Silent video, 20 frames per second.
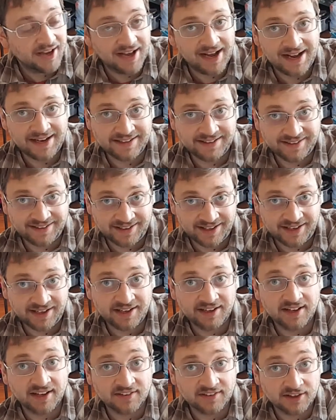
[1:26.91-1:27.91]
I need to get
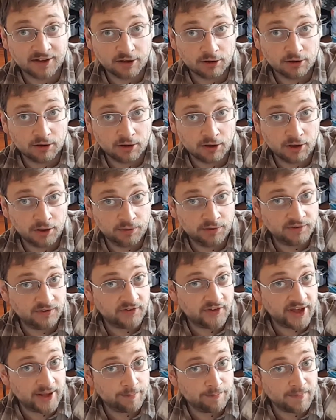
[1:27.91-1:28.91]
it as close to
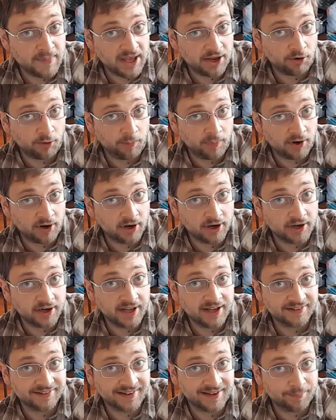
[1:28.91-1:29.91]
that metal part
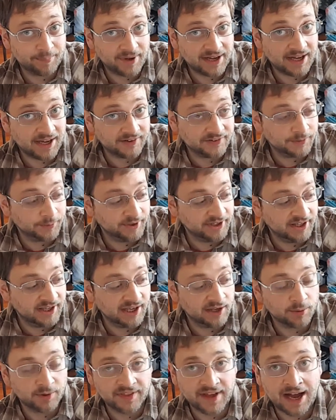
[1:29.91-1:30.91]
as I possibly
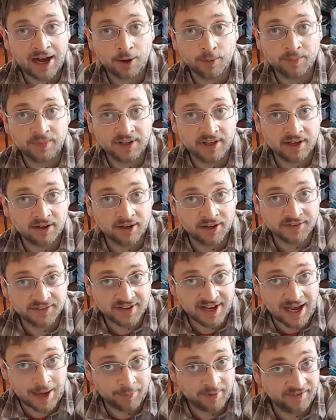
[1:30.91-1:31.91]
can without being on
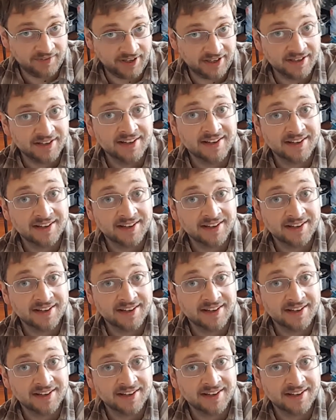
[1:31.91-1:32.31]
top of it,